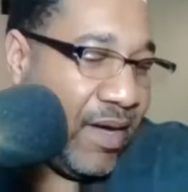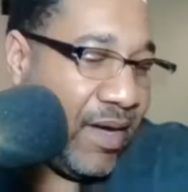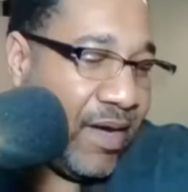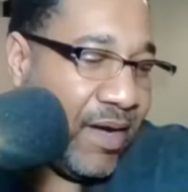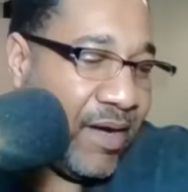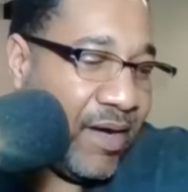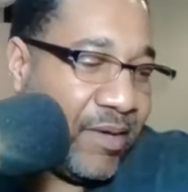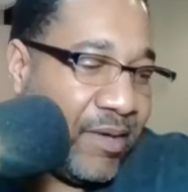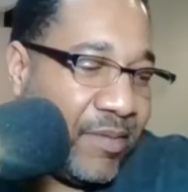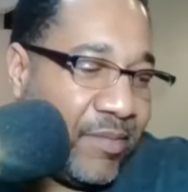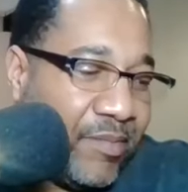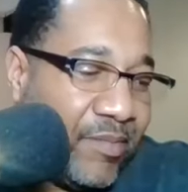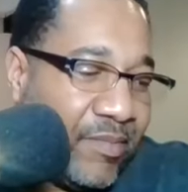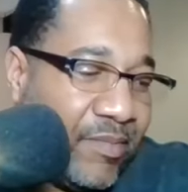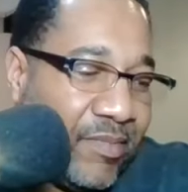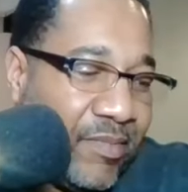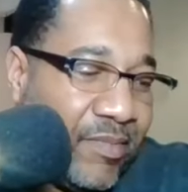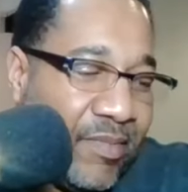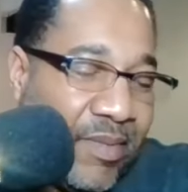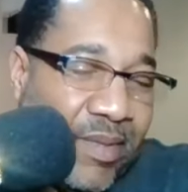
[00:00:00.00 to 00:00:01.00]

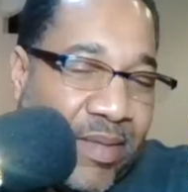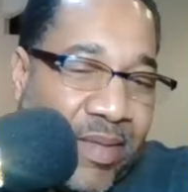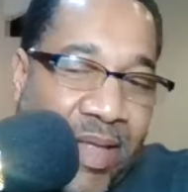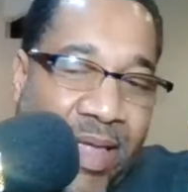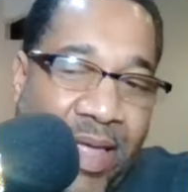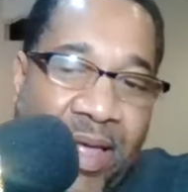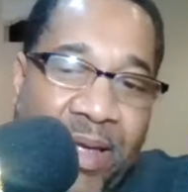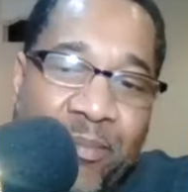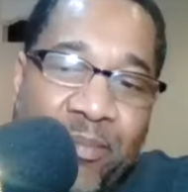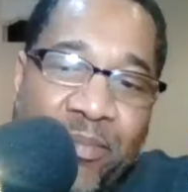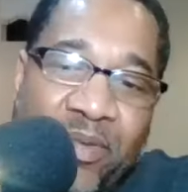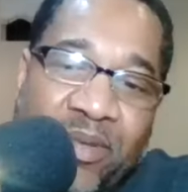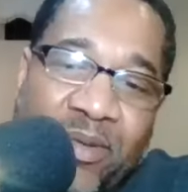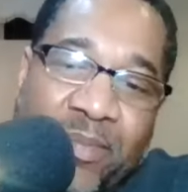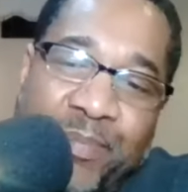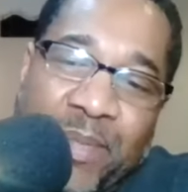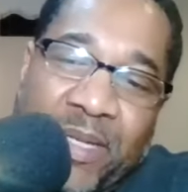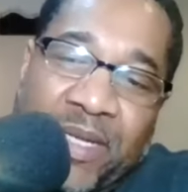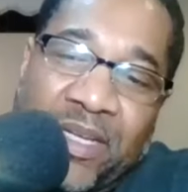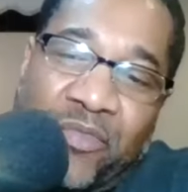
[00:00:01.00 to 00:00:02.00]
And
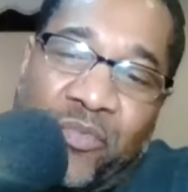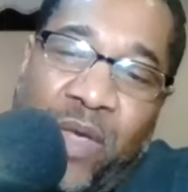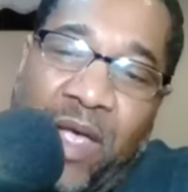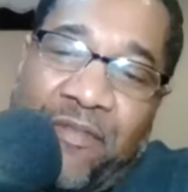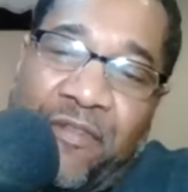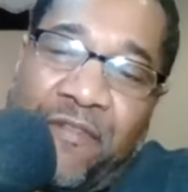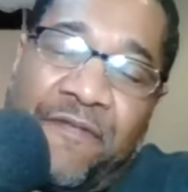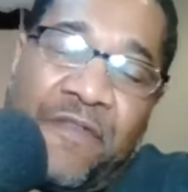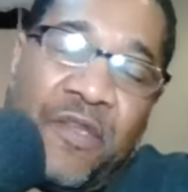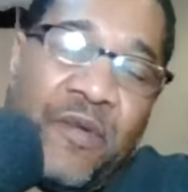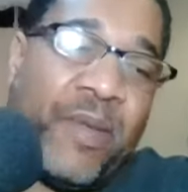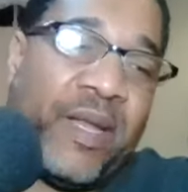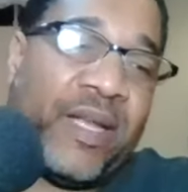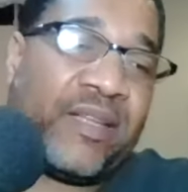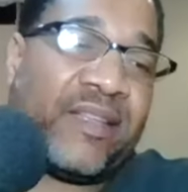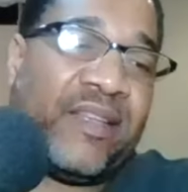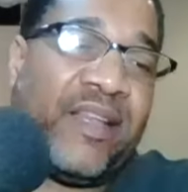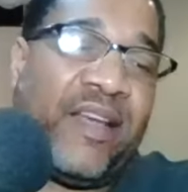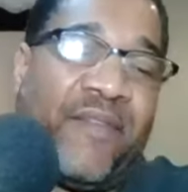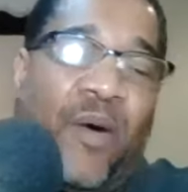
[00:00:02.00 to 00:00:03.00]
because we have a few
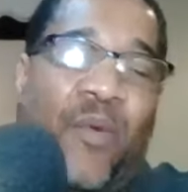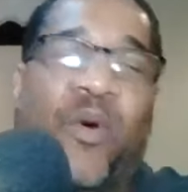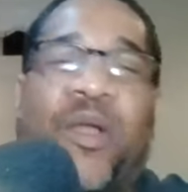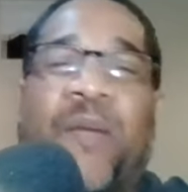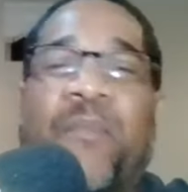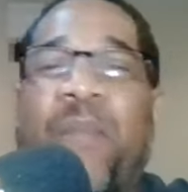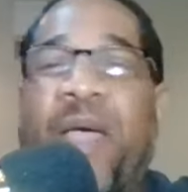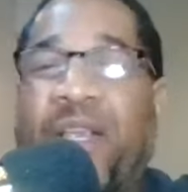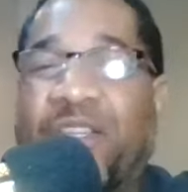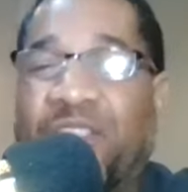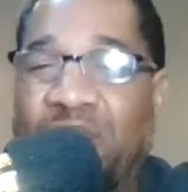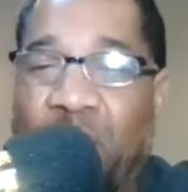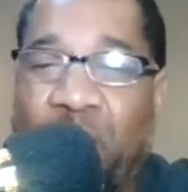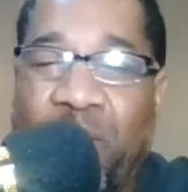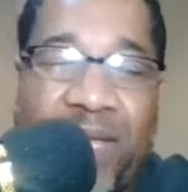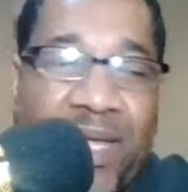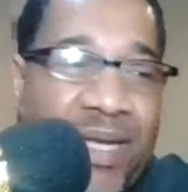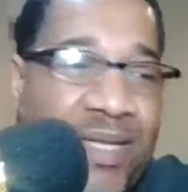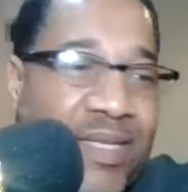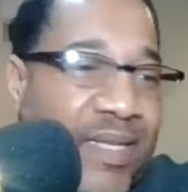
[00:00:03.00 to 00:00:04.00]
minutes left, I want to make sure
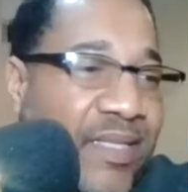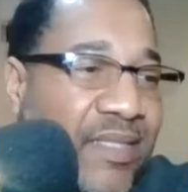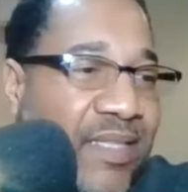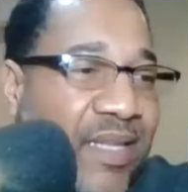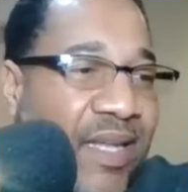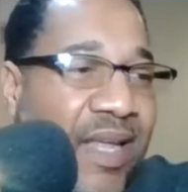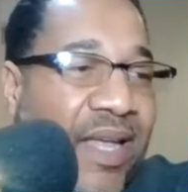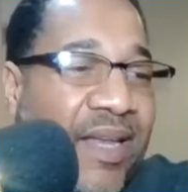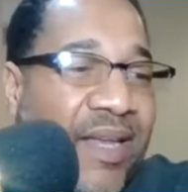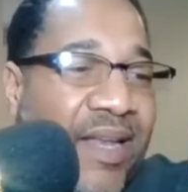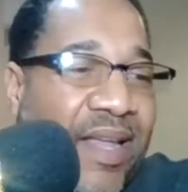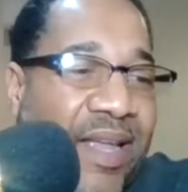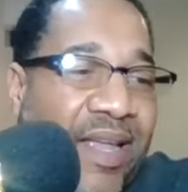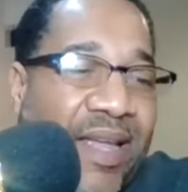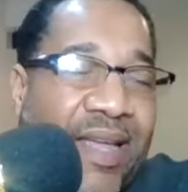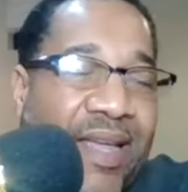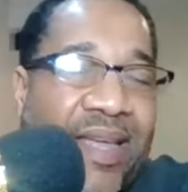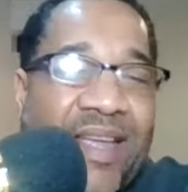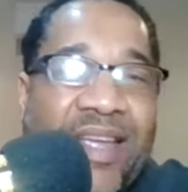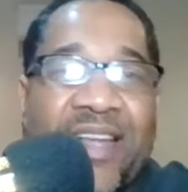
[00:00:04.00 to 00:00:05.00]
we get this in.
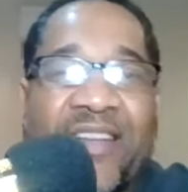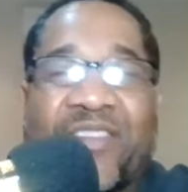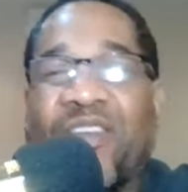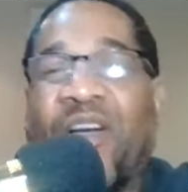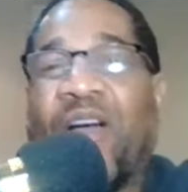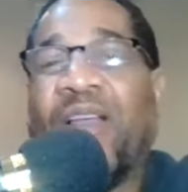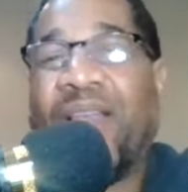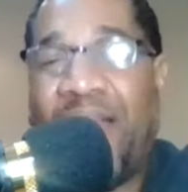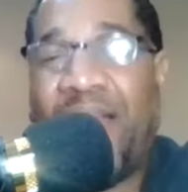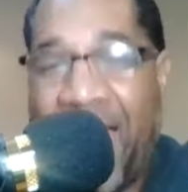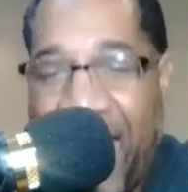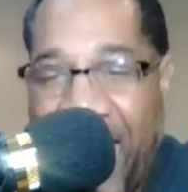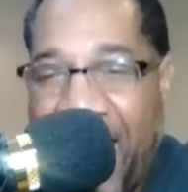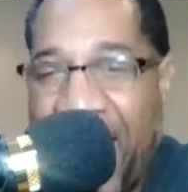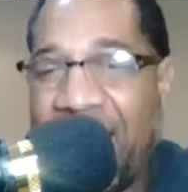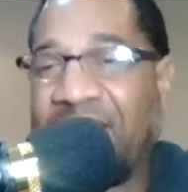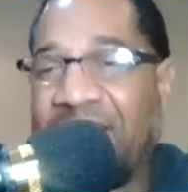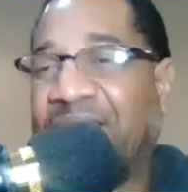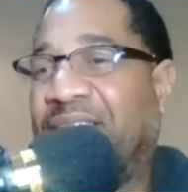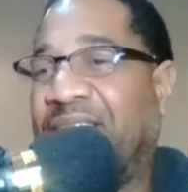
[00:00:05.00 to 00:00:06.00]
It's our
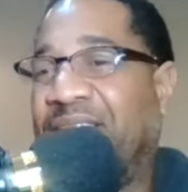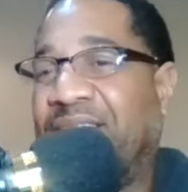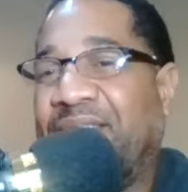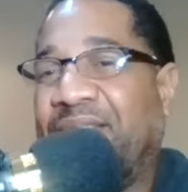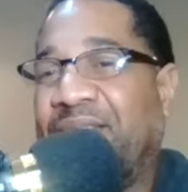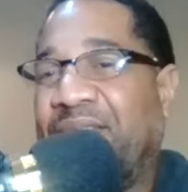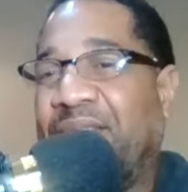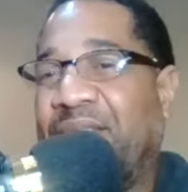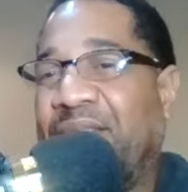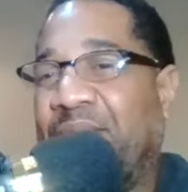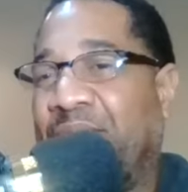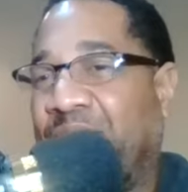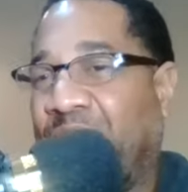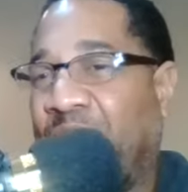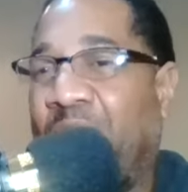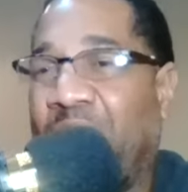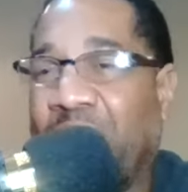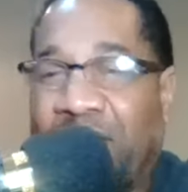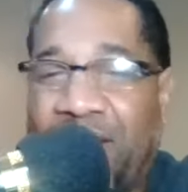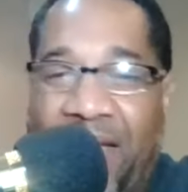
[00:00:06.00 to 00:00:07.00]
last
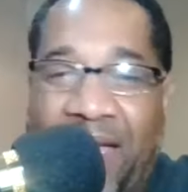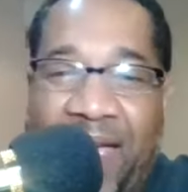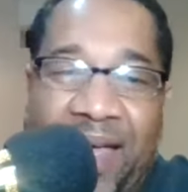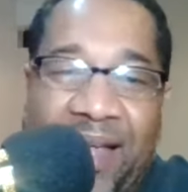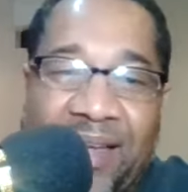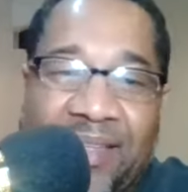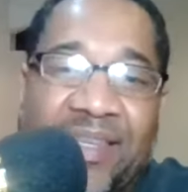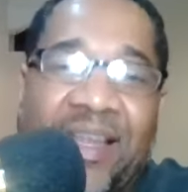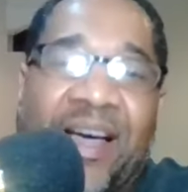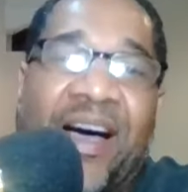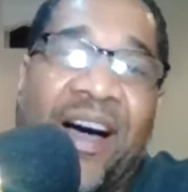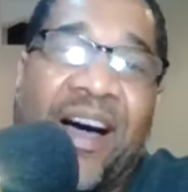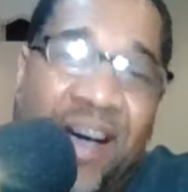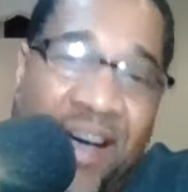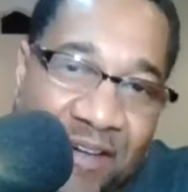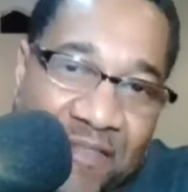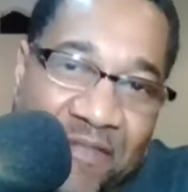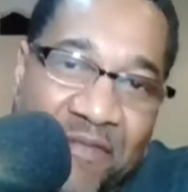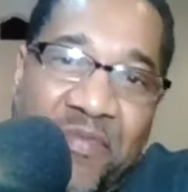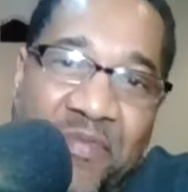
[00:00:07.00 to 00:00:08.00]
broadcast
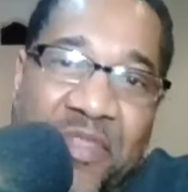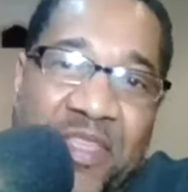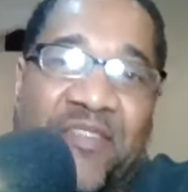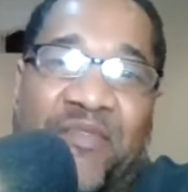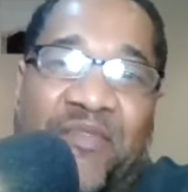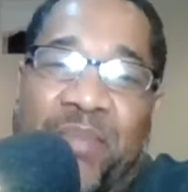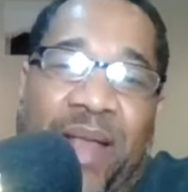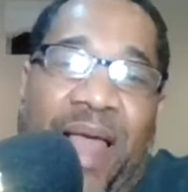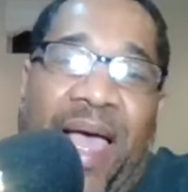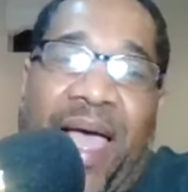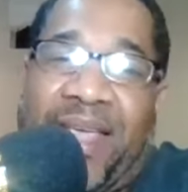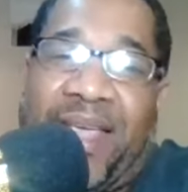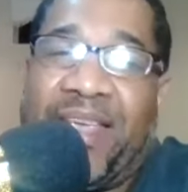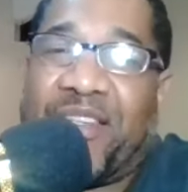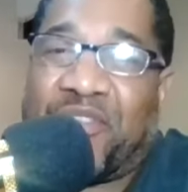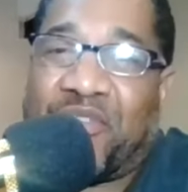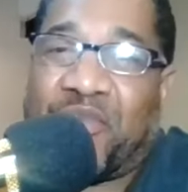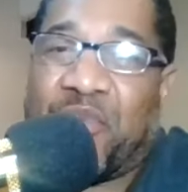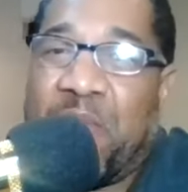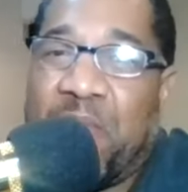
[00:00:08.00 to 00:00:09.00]
of this Black
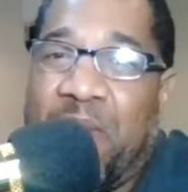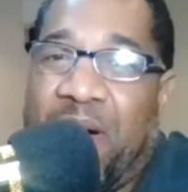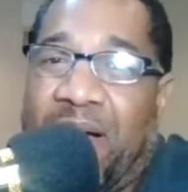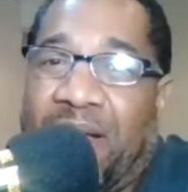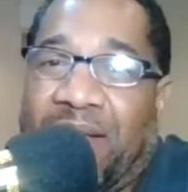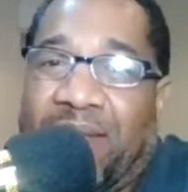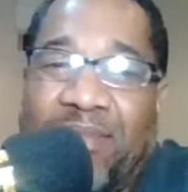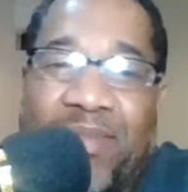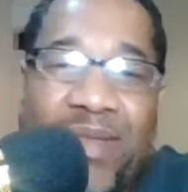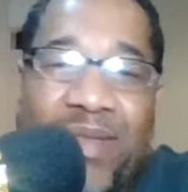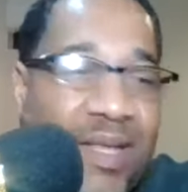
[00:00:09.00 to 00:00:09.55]
History Month.